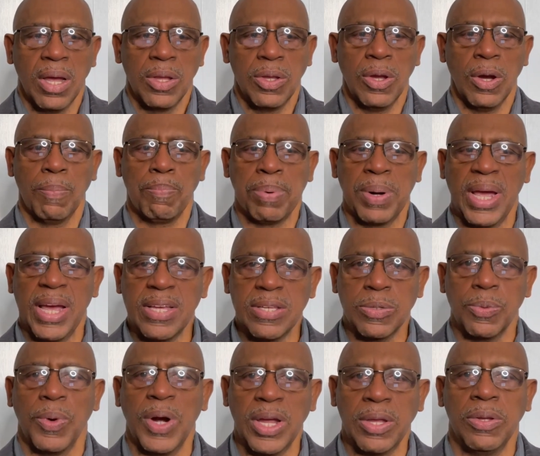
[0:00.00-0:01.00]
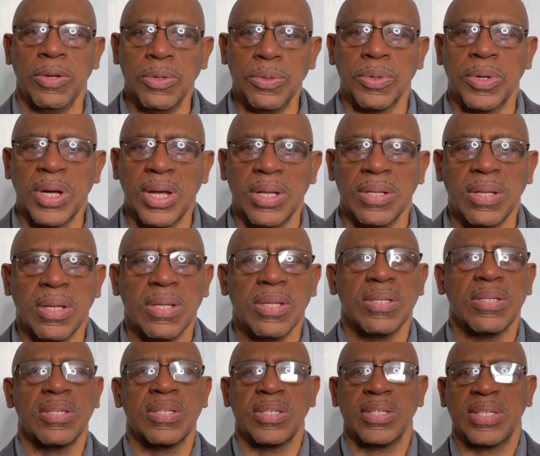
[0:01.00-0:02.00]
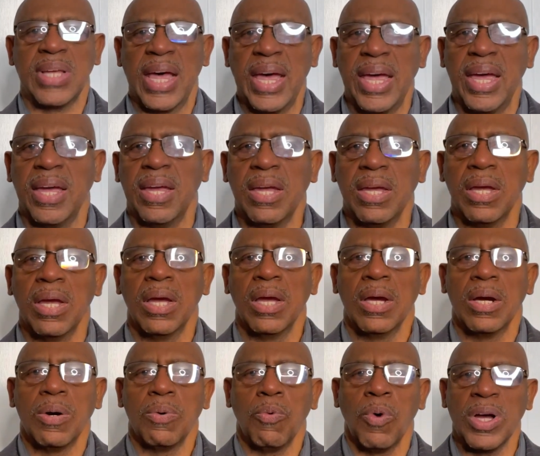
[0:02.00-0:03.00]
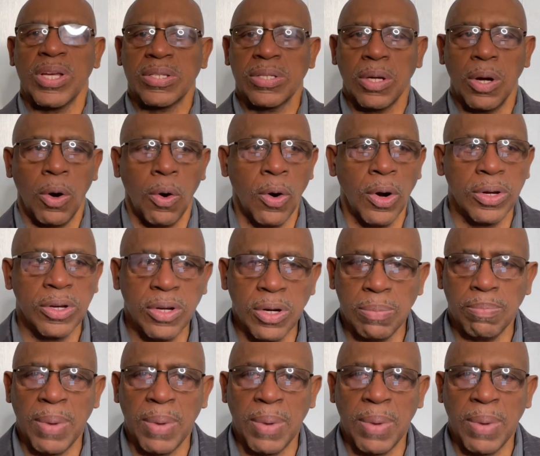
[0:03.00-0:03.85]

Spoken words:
your place where you can say what's on your